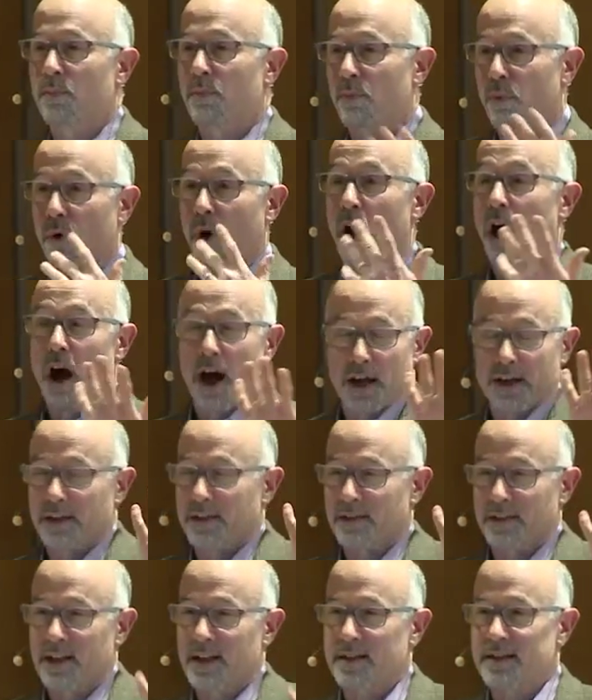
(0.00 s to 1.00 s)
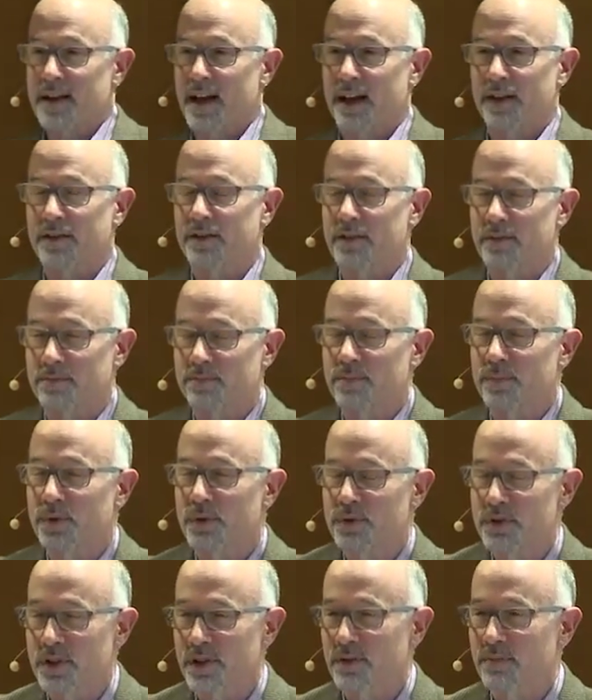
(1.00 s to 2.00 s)
broad and get down to
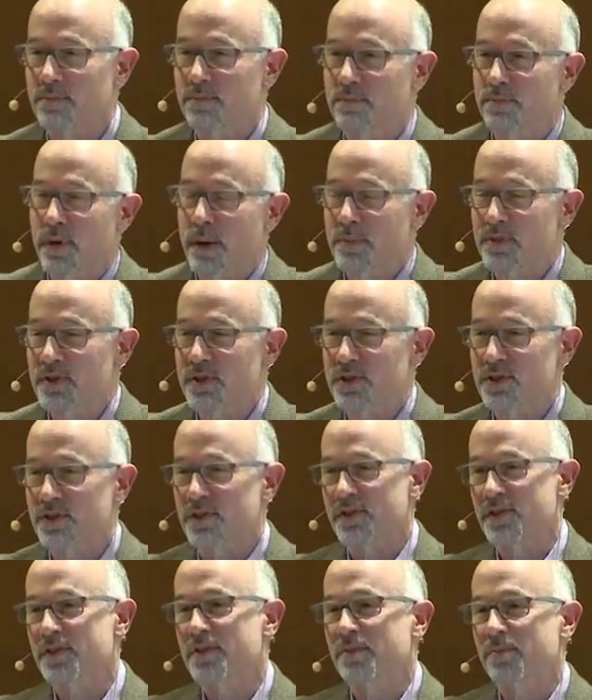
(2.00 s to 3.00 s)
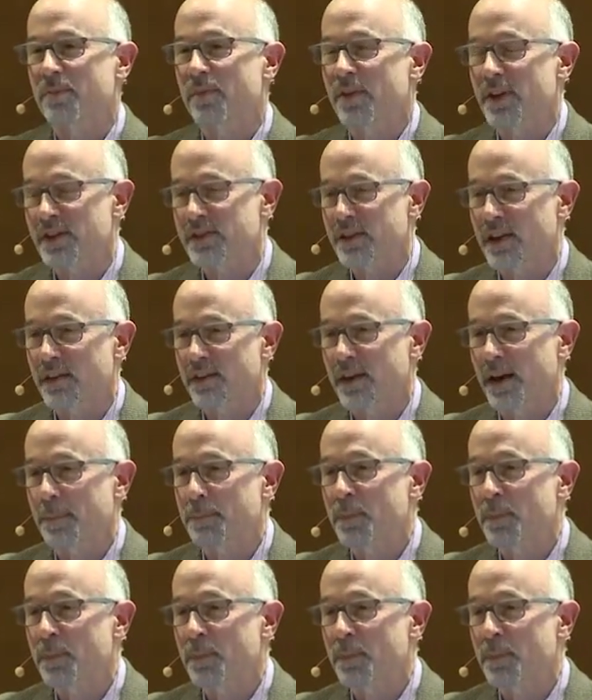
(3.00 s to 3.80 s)
using prepositions and things like that.